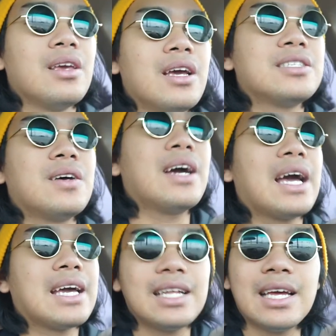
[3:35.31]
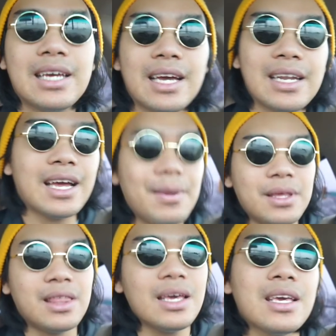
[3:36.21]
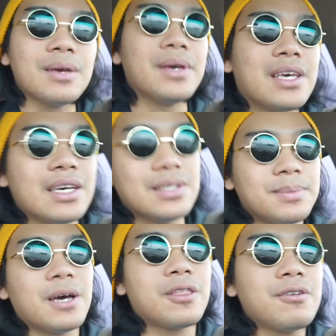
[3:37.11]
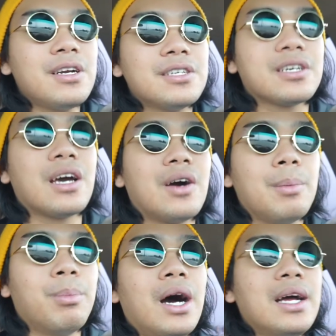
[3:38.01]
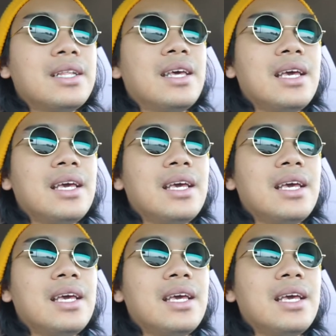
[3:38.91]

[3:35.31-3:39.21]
And so it kind of got me thinking, because about 3 years ago, I bought the